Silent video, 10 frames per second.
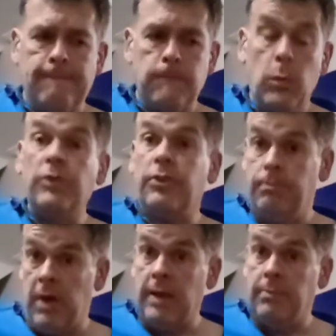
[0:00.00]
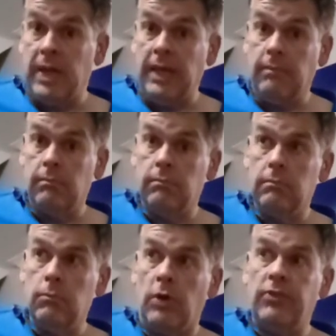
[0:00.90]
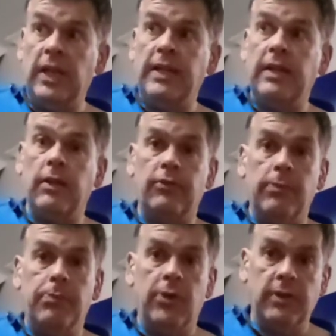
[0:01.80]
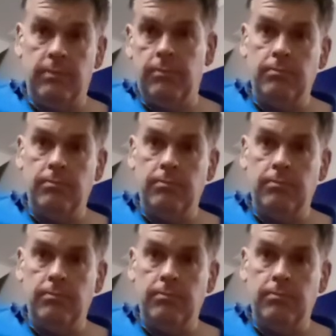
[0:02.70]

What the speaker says: which might be what's needed at some point.